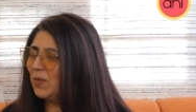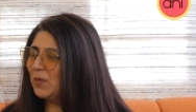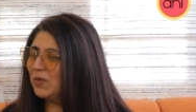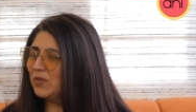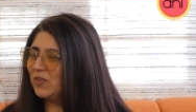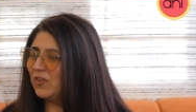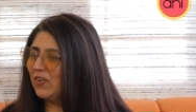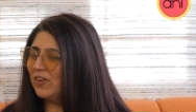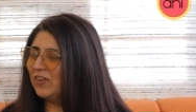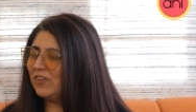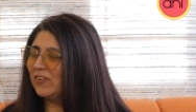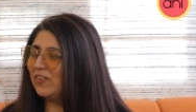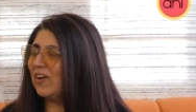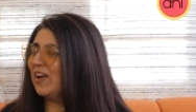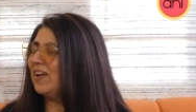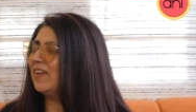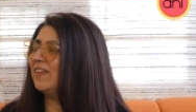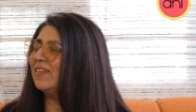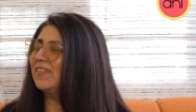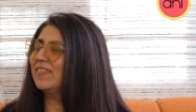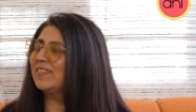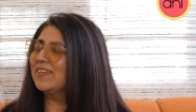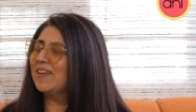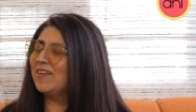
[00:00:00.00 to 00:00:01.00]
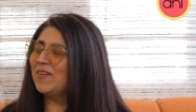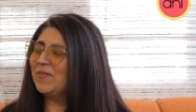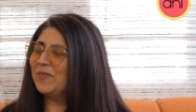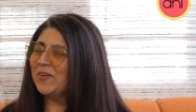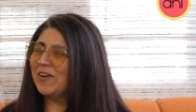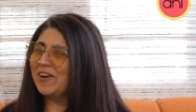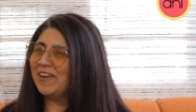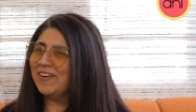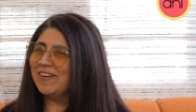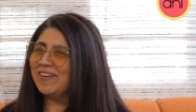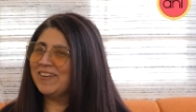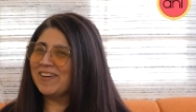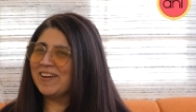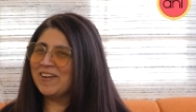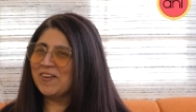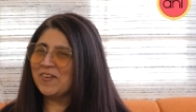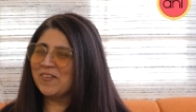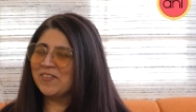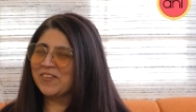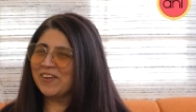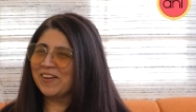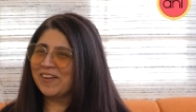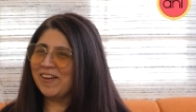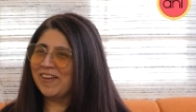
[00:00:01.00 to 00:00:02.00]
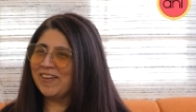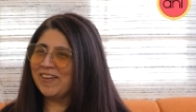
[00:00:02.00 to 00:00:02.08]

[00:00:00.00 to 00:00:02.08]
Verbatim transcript: It was really great celebrating a year of Kana